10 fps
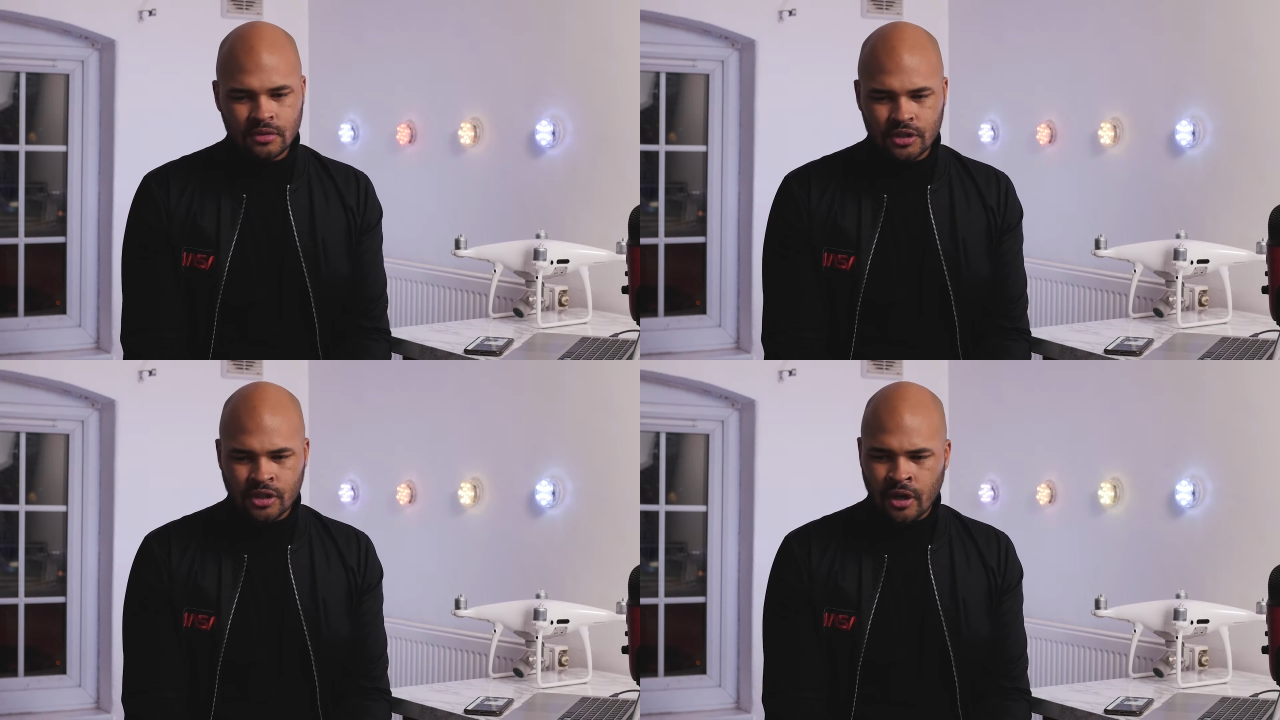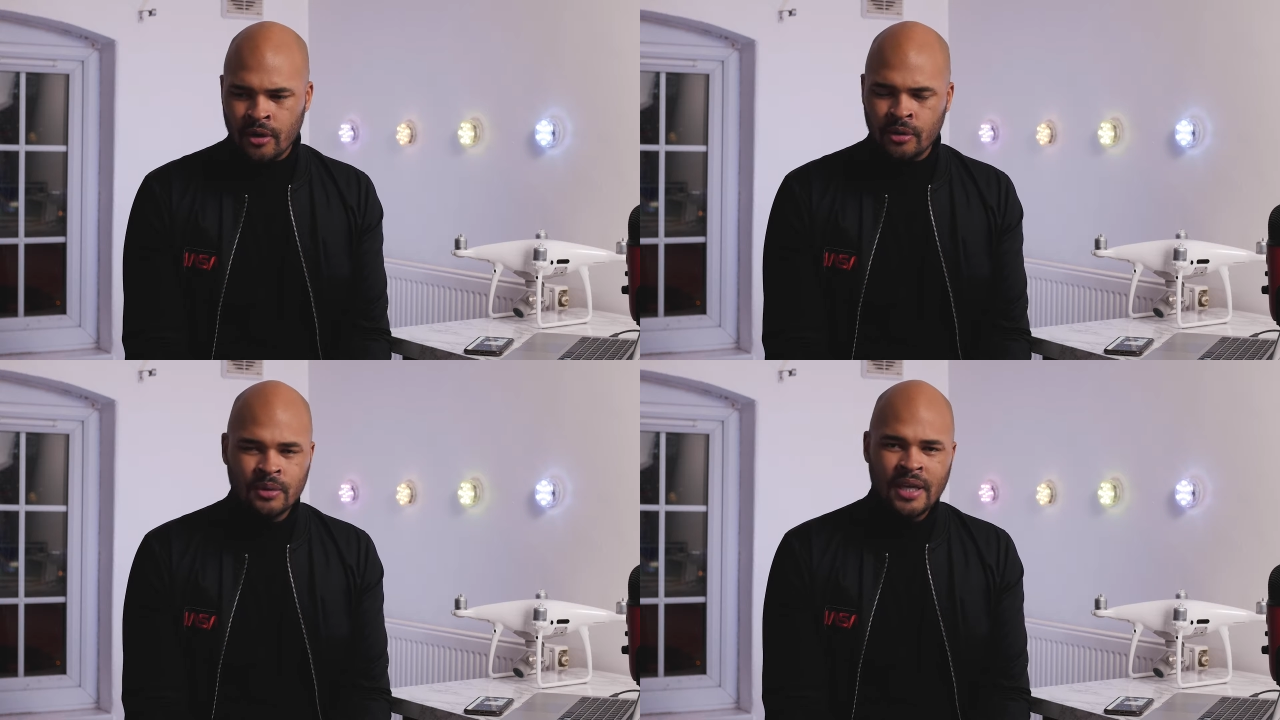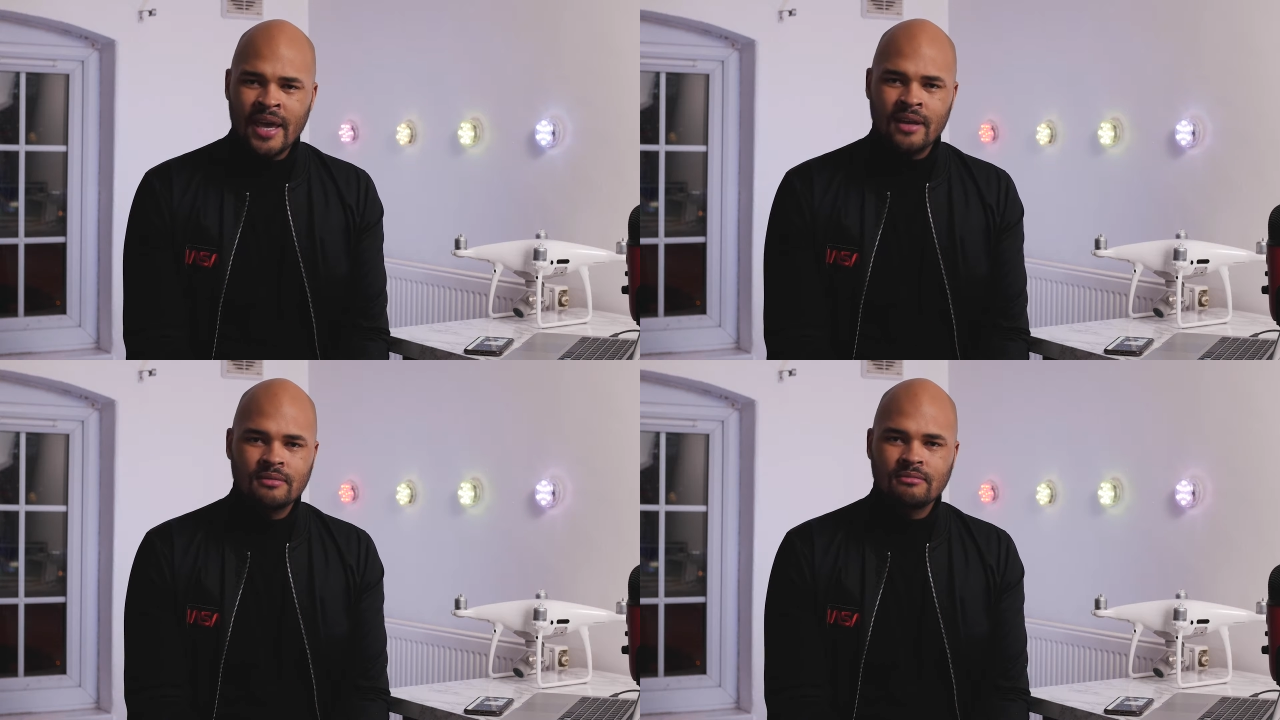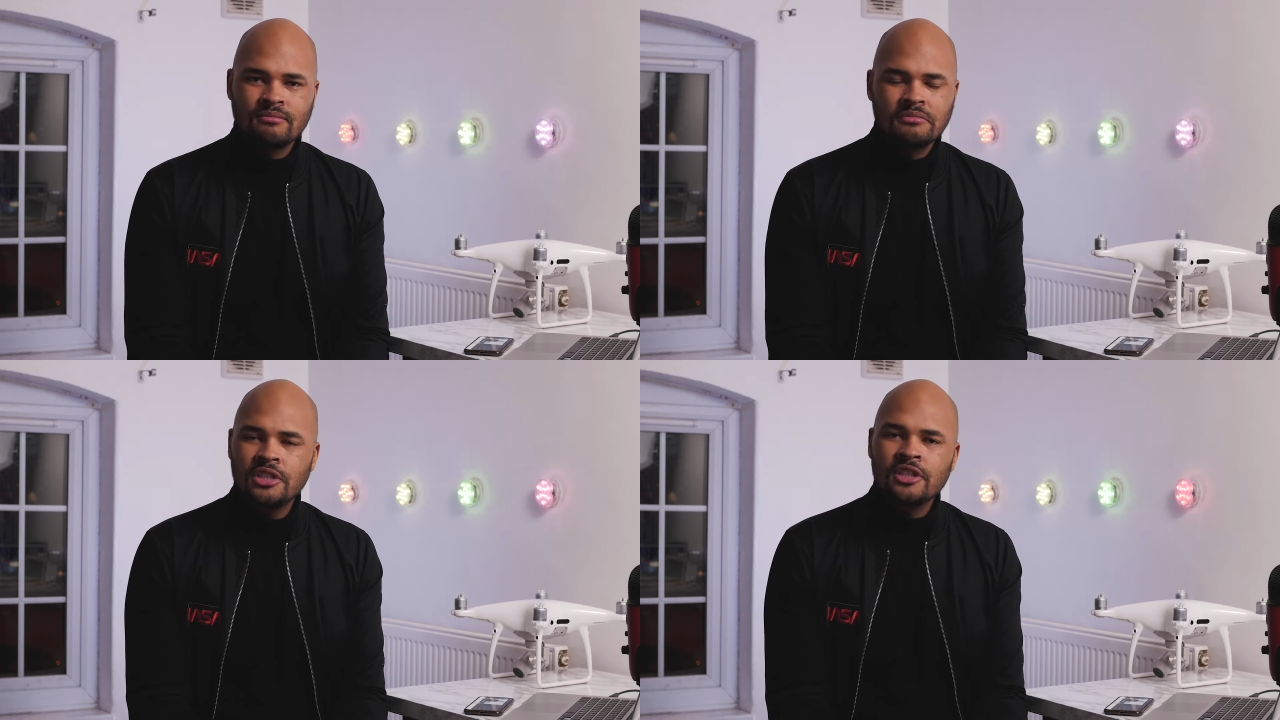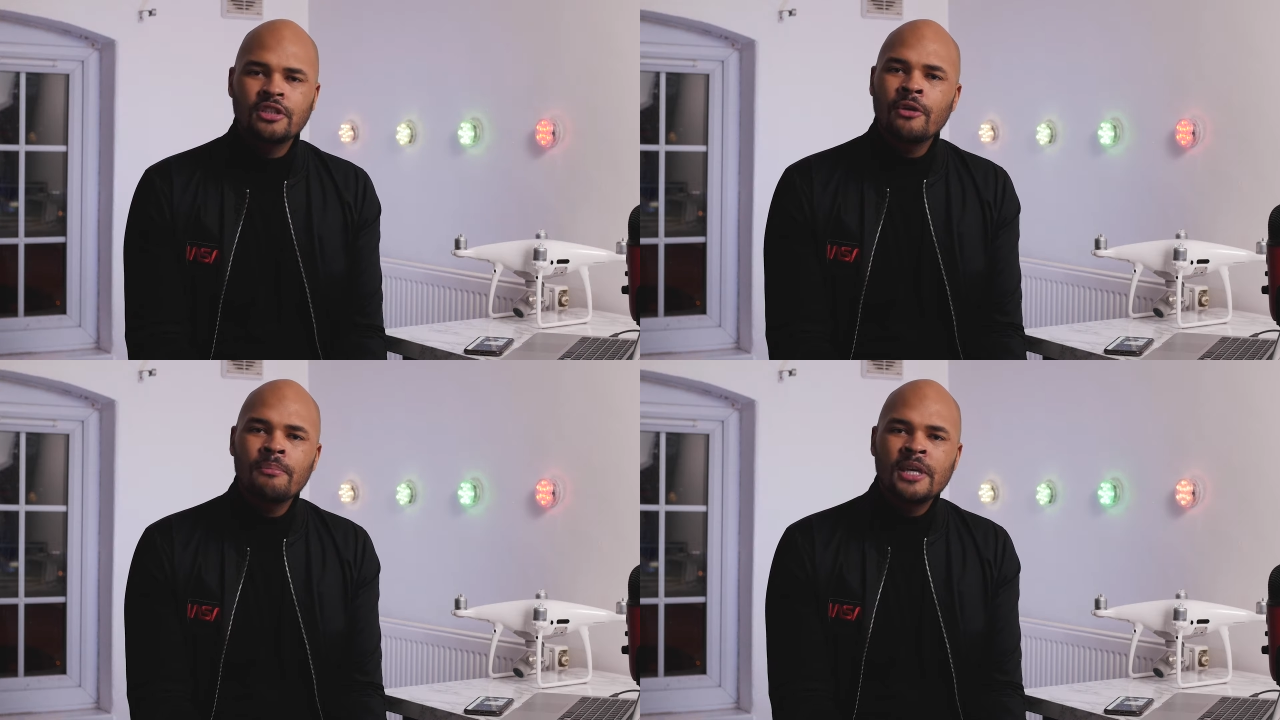So yeah, just
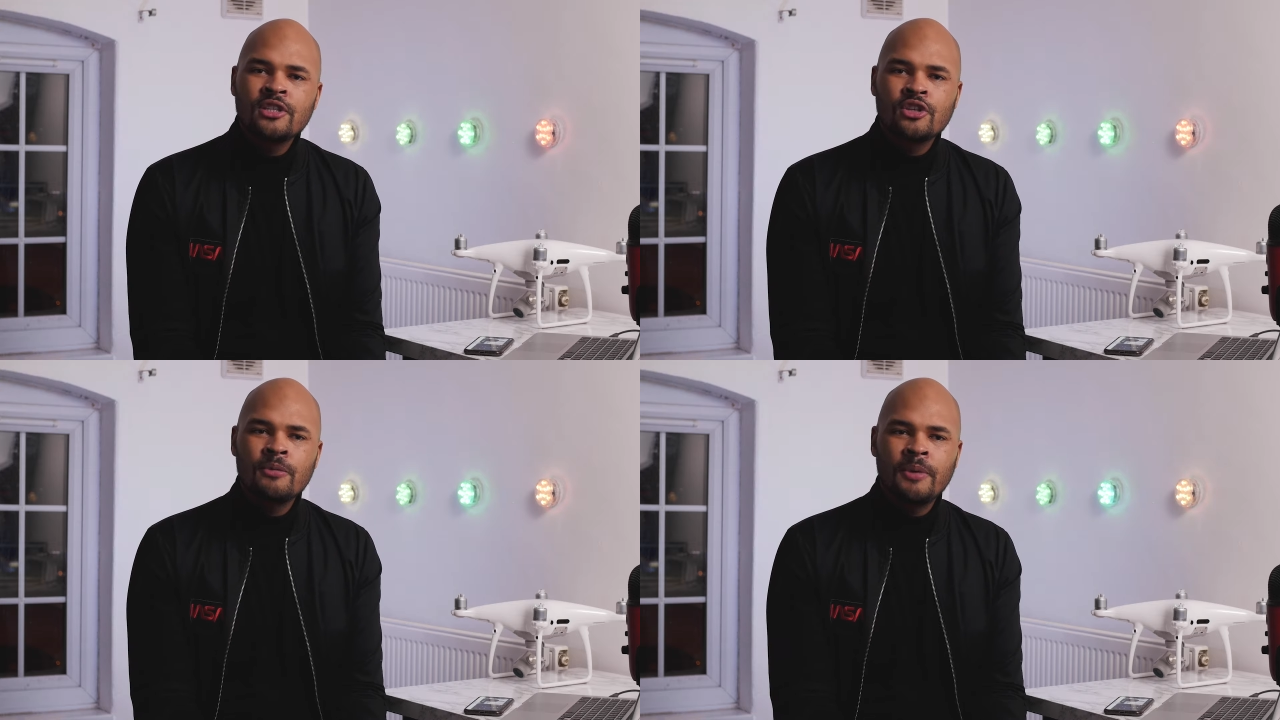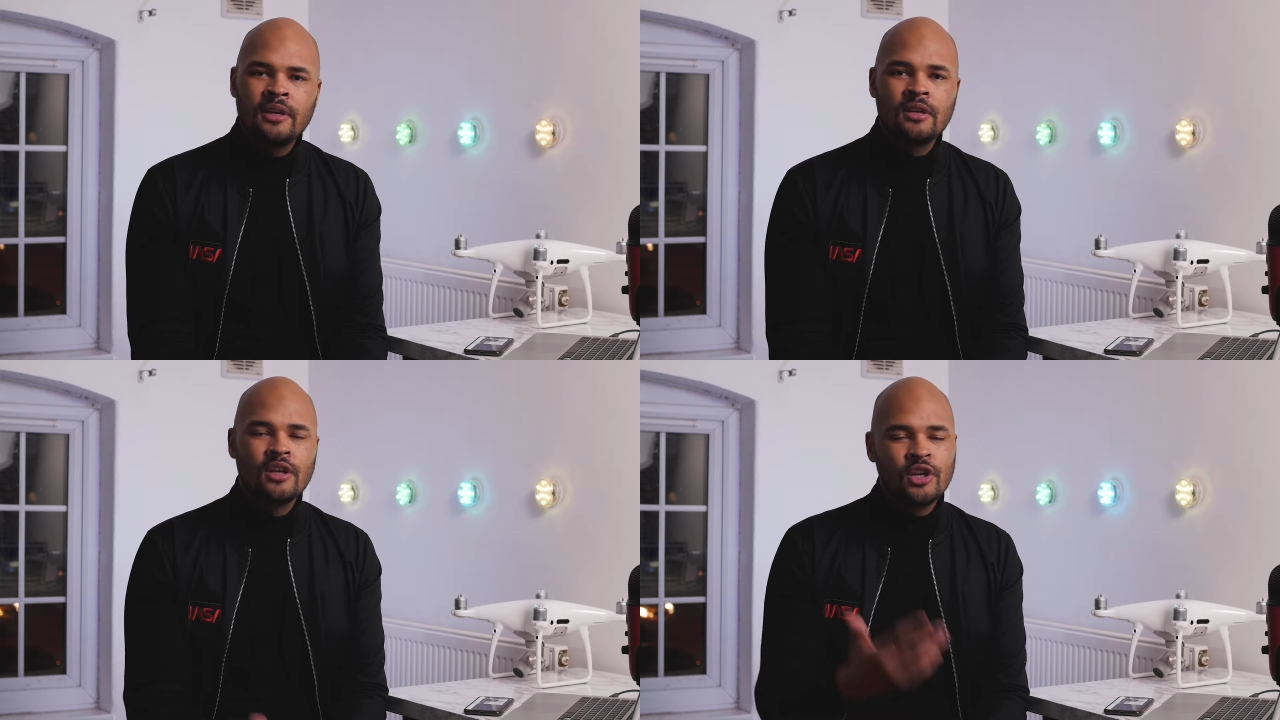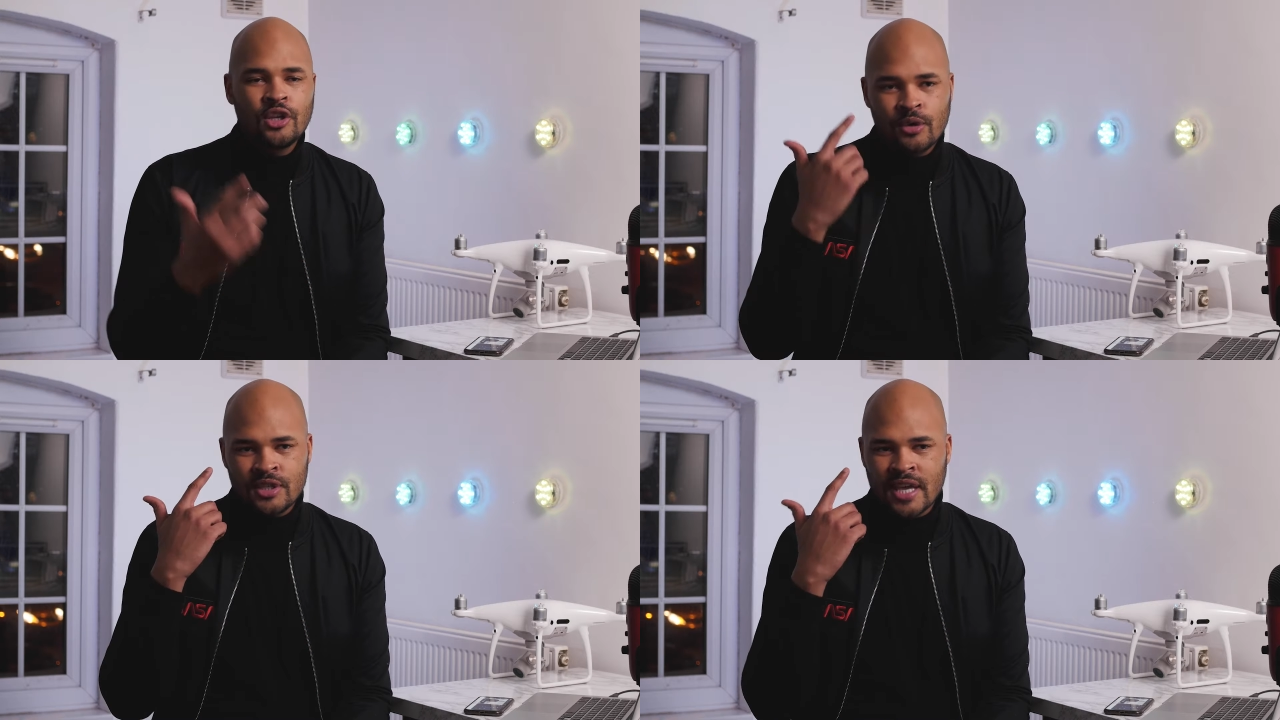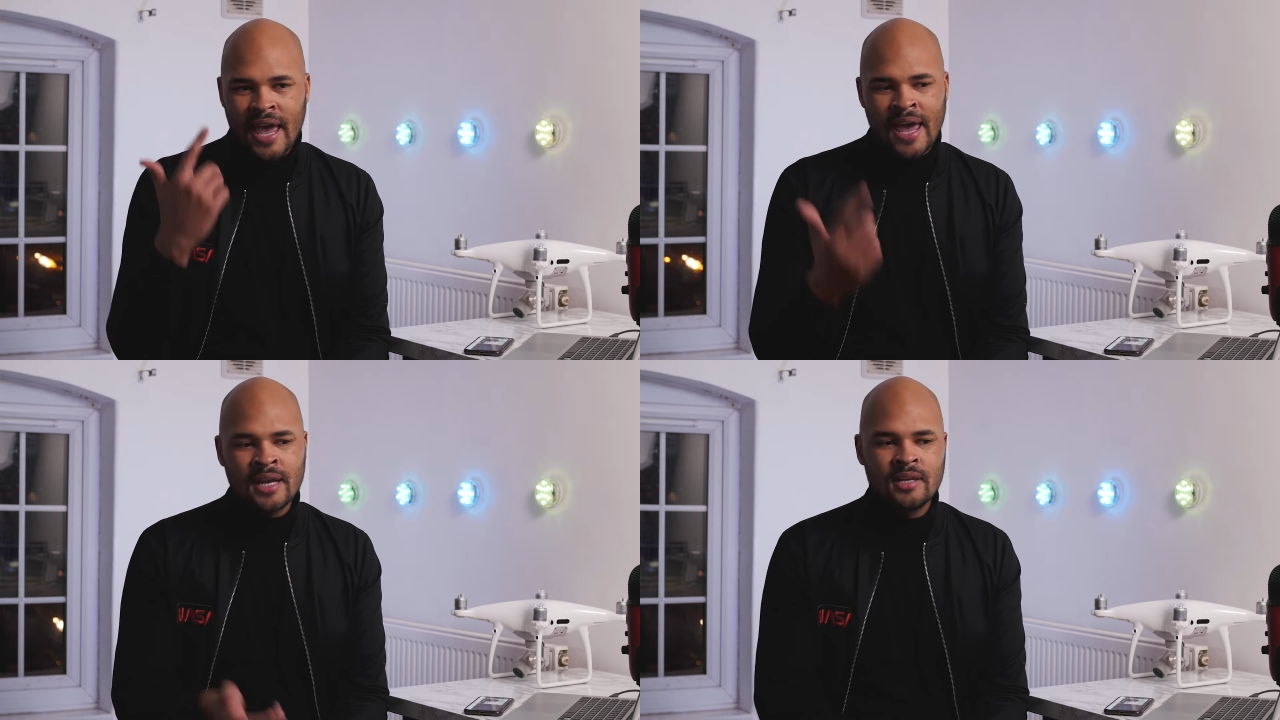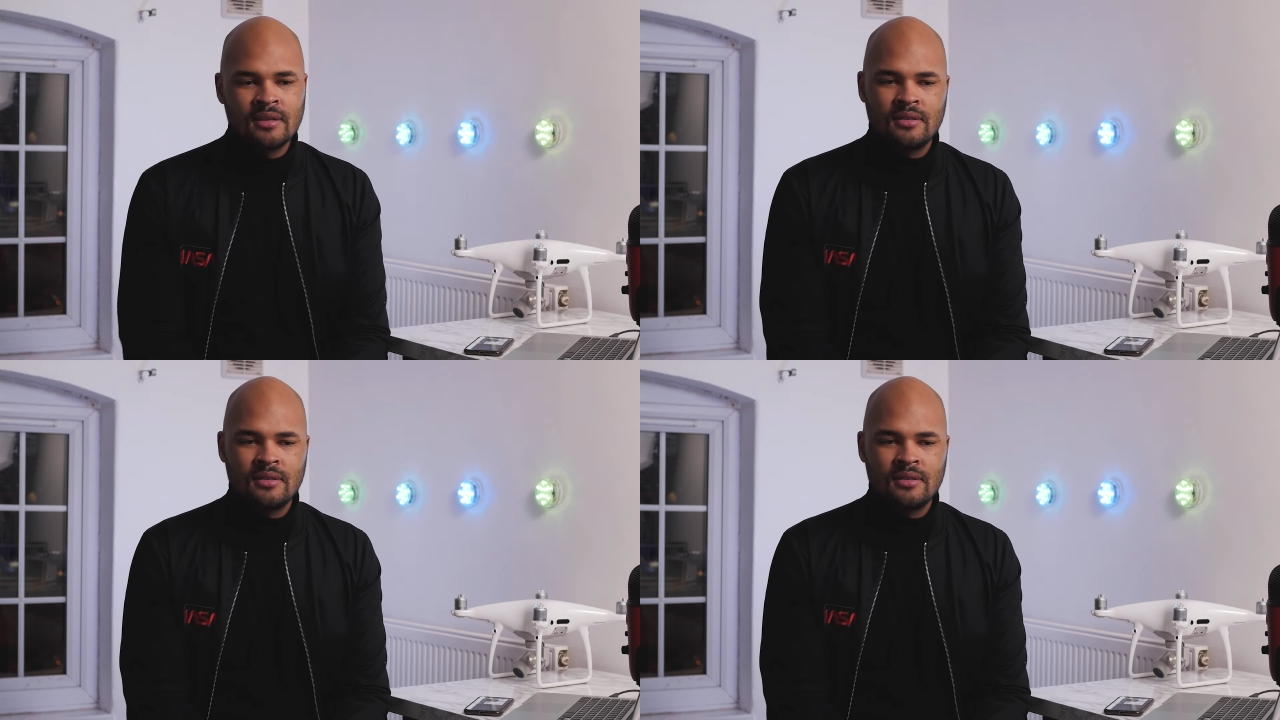don't be stupid. Use your head.